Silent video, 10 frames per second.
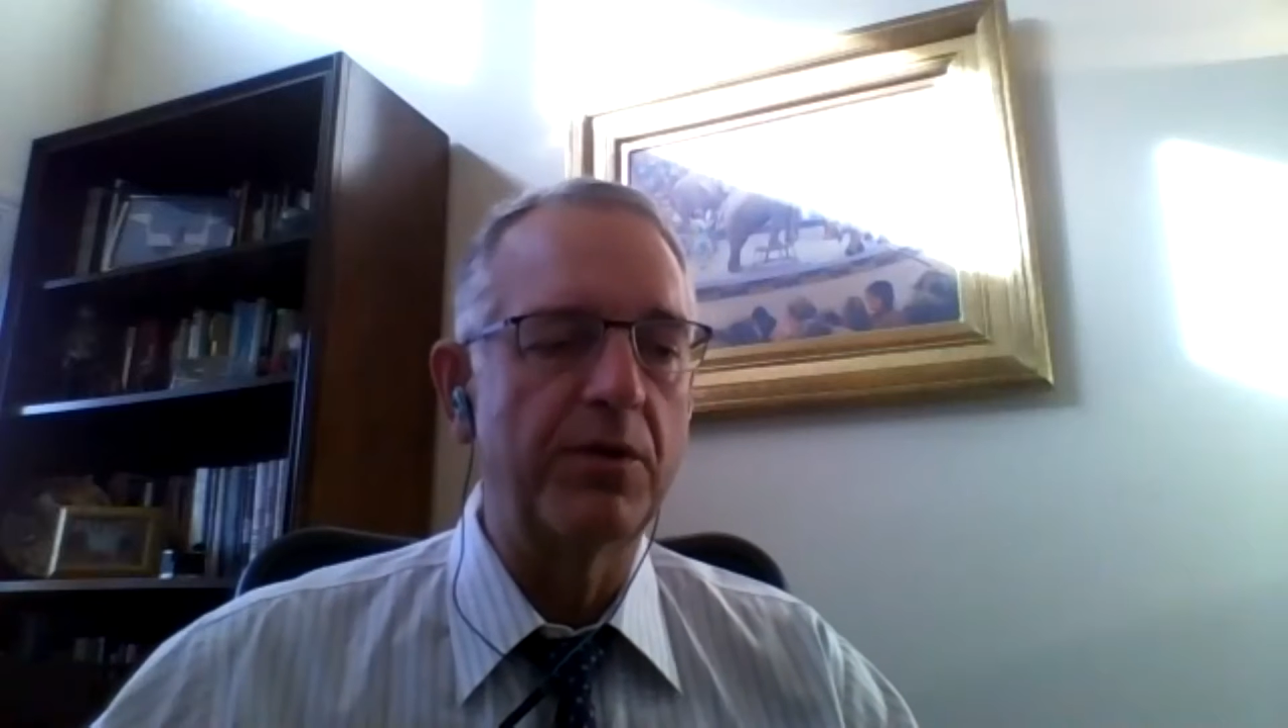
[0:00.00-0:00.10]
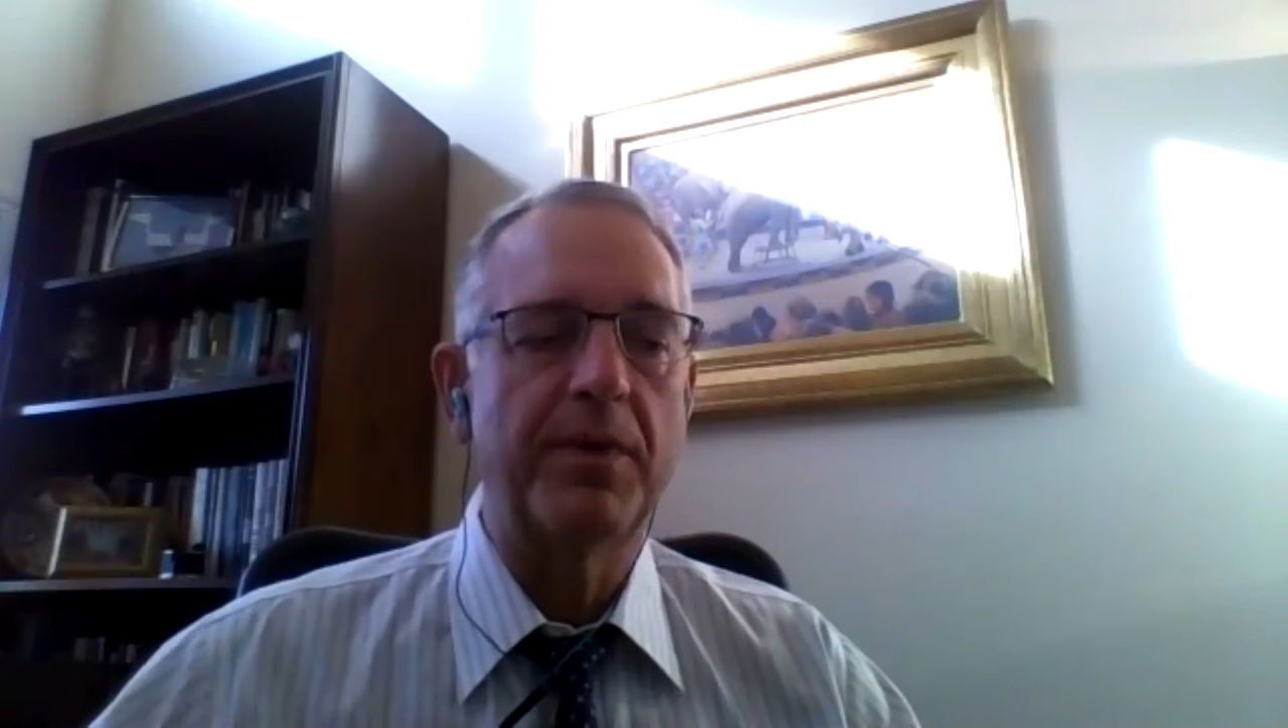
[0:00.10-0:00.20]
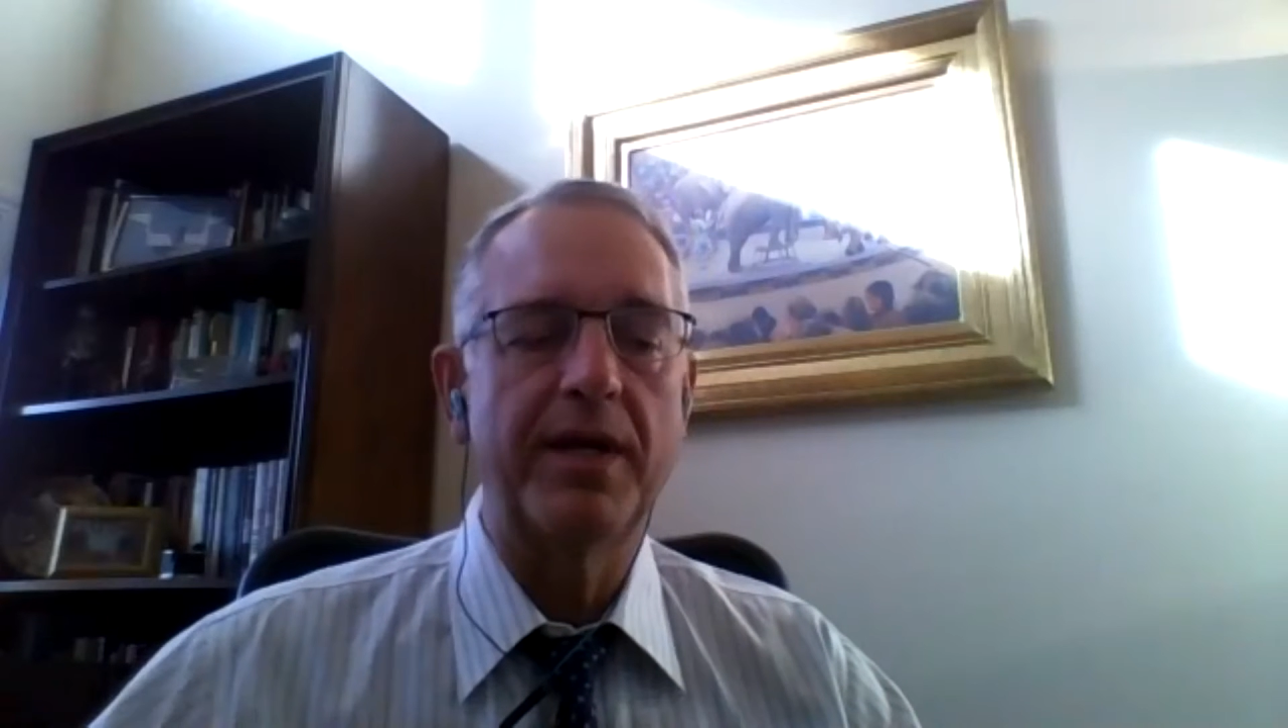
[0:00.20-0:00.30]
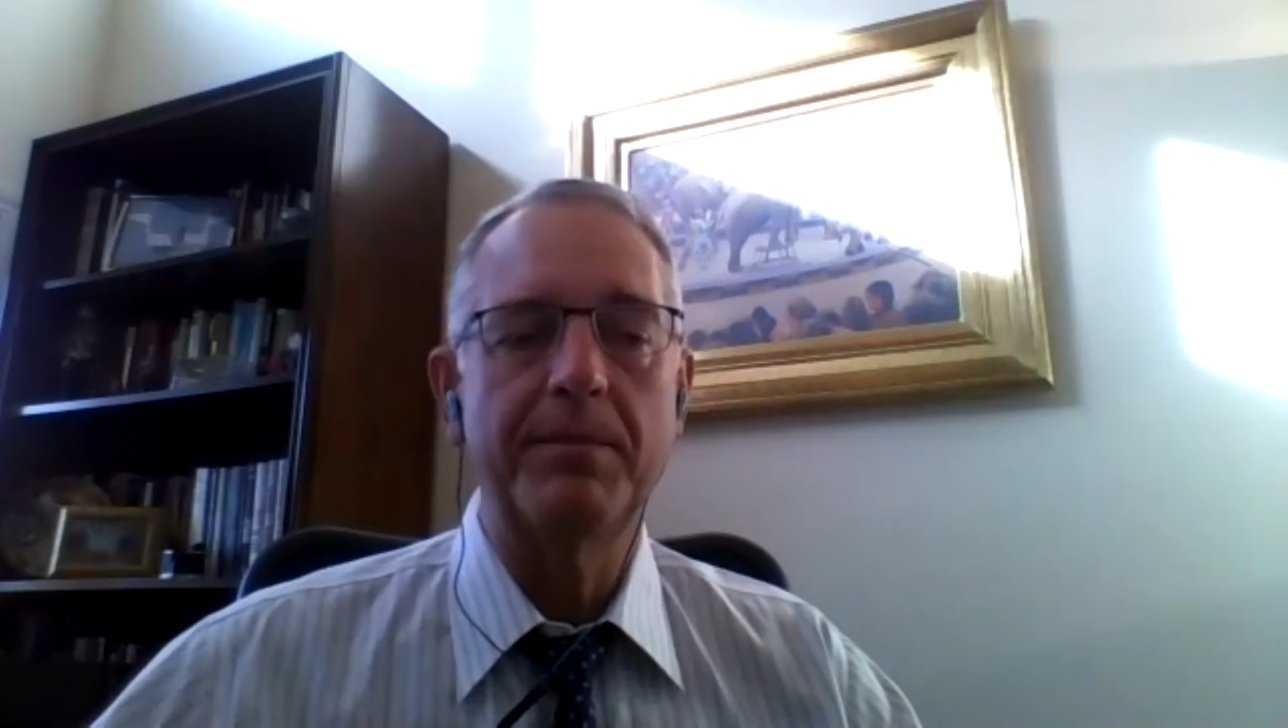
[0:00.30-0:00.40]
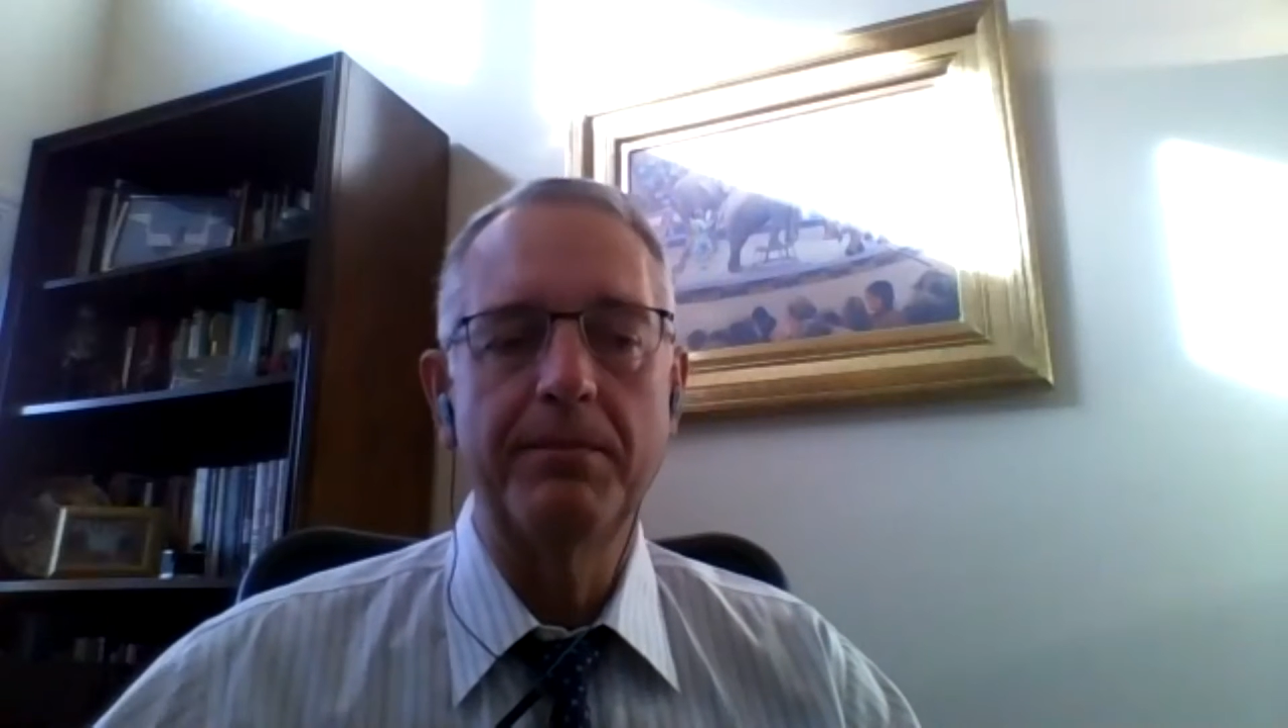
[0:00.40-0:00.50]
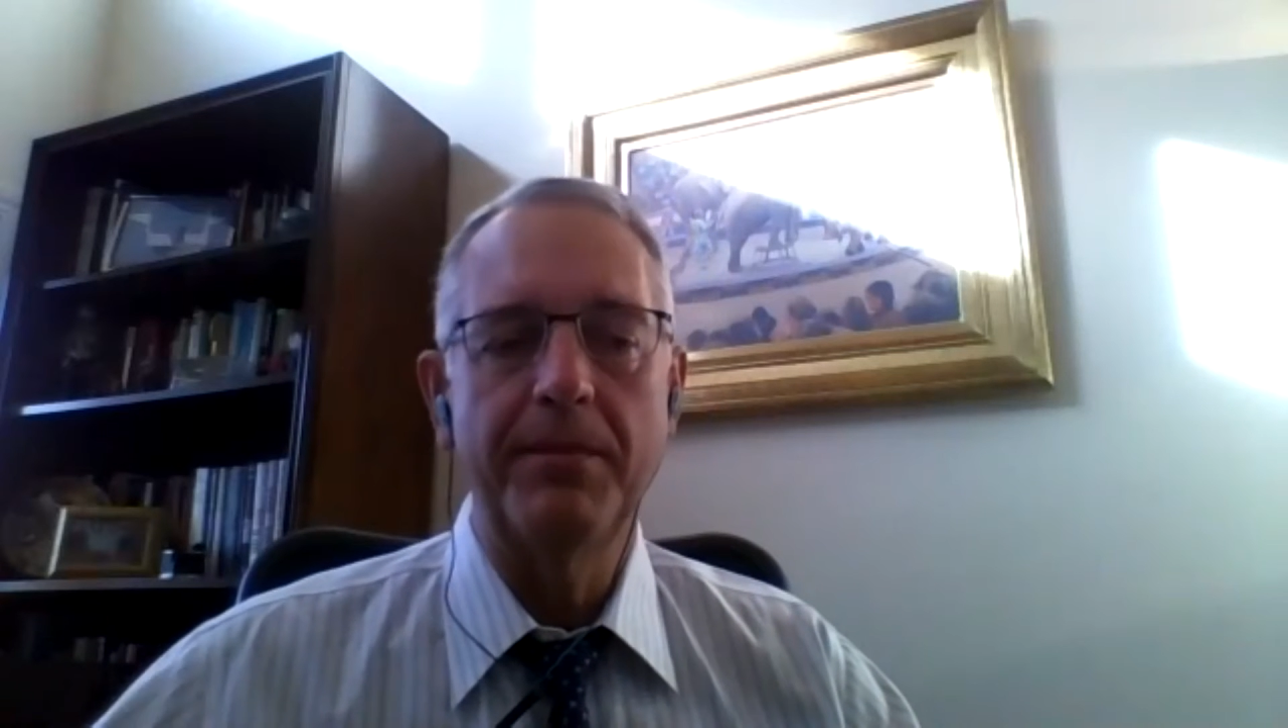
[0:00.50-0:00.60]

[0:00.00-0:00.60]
with my